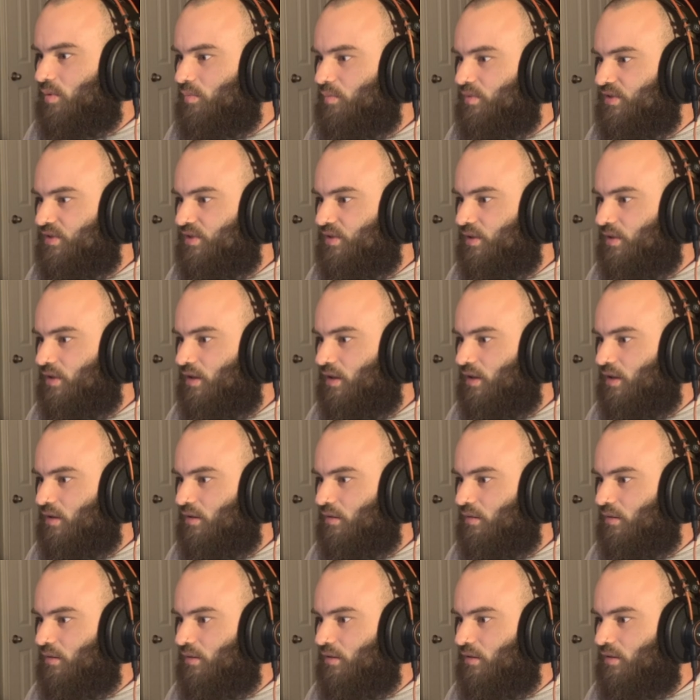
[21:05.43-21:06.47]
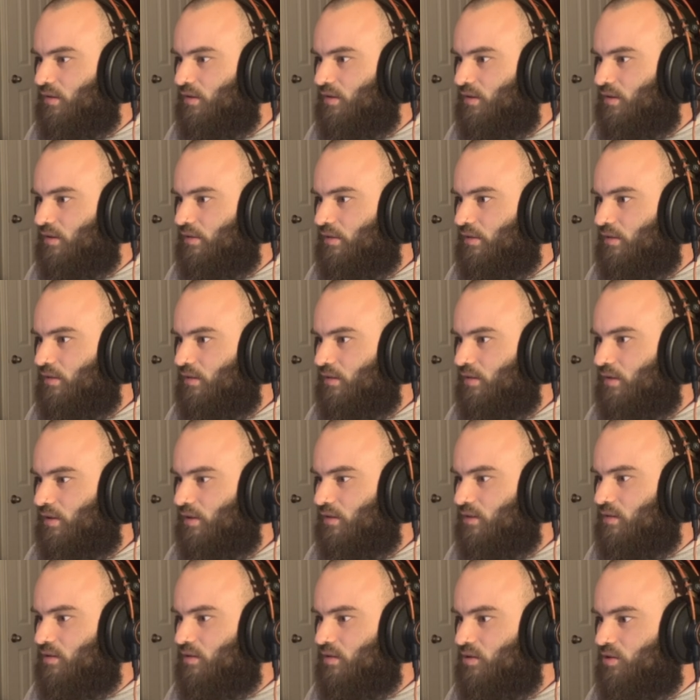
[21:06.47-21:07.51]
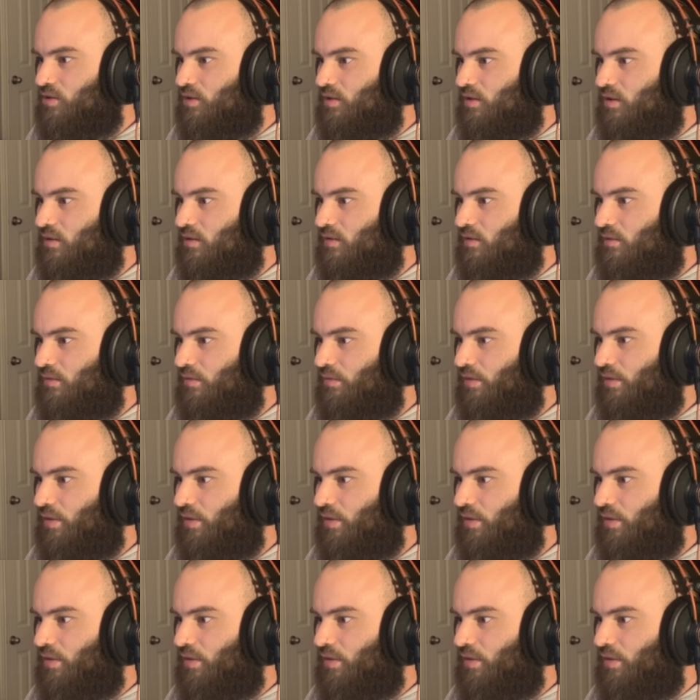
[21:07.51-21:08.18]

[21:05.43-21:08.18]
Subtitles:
is that the audition